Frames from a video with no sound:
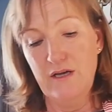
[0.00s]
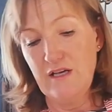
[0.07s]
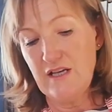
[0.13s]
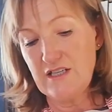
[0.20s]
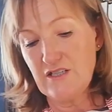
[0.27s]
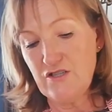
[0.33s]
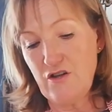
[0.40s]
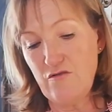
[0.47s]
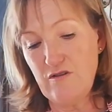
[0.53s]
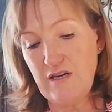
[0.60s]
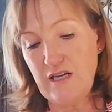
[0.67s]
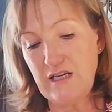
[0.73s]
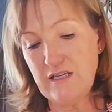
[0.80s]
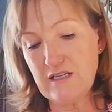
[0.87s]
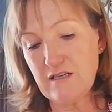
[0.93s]
There's no
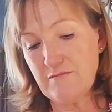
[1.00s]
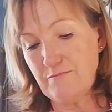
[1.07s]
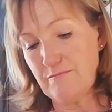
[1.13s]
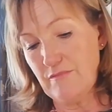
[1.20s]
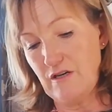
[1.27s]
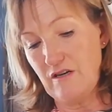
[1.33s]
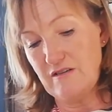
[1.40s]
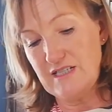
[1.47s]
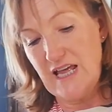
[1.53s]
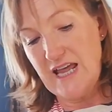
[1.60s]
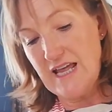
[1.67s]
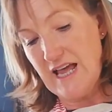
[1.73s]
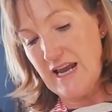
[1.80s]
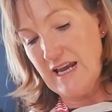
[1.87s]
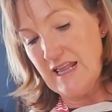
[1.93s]
need to
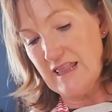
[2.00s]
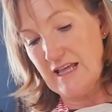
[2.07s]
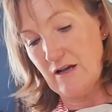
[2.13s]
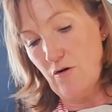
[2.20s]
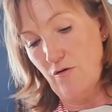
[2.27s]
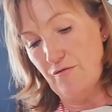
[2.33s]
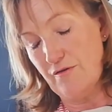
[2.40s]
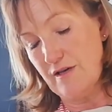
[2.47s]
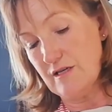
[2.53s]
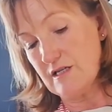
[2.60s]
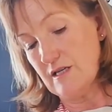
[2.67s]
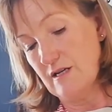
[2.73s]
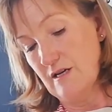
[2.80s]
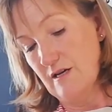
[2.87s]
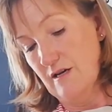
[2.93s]
take anything off it.
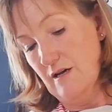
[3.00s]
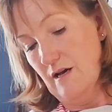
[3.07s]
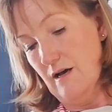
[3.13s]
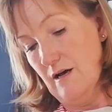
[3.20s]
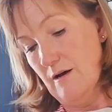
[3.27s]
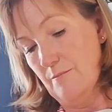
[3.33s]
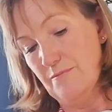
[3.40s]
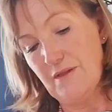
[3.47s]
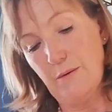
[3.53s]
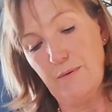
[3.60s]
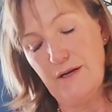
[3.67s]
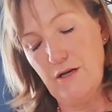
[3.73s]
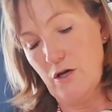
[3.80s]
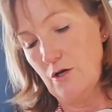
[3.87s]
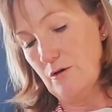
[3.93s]
There'll be
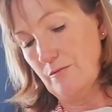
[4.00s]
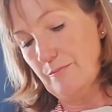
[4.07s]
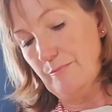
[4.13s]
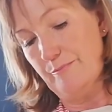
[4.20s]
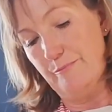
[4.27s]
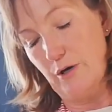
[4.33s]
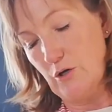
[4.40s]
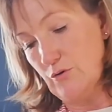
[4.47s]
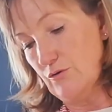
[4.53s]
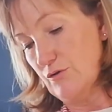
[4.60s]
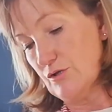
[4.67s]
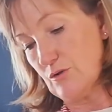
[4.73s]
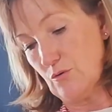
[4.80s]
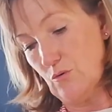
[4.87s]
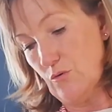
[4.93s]
no
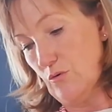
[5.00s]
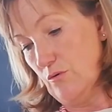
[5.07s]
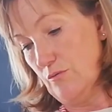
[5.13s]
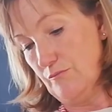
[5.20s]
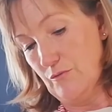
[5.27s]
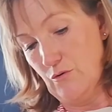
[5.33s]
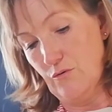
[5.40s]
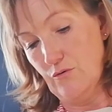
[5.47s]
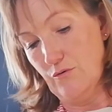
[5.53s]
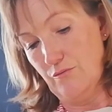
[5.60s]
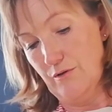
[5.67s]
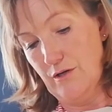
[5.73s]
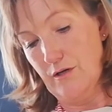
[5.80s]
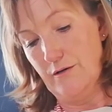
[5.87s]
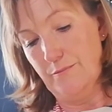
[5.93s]
bows or
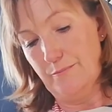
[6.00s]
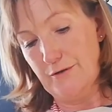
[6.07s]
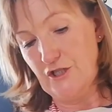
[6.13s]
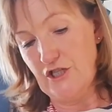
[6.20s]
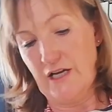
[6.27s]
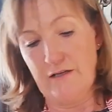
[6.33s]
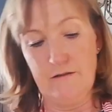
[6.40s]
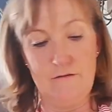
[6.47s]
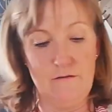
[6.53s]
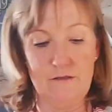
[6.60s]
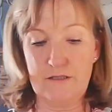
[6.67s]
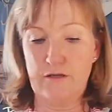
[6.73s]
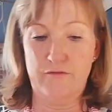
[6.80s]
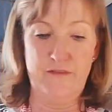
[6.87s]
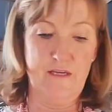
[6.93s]

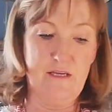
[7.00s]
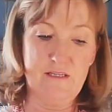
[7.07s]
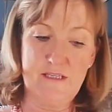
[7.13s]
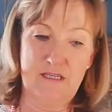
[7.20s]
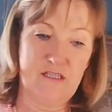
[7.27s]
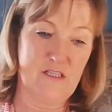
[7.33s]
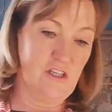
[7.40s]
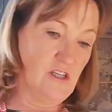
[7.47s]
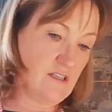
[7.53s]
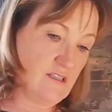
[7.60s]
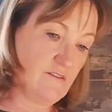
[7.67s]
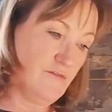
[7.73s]
bejangles on this. It's just the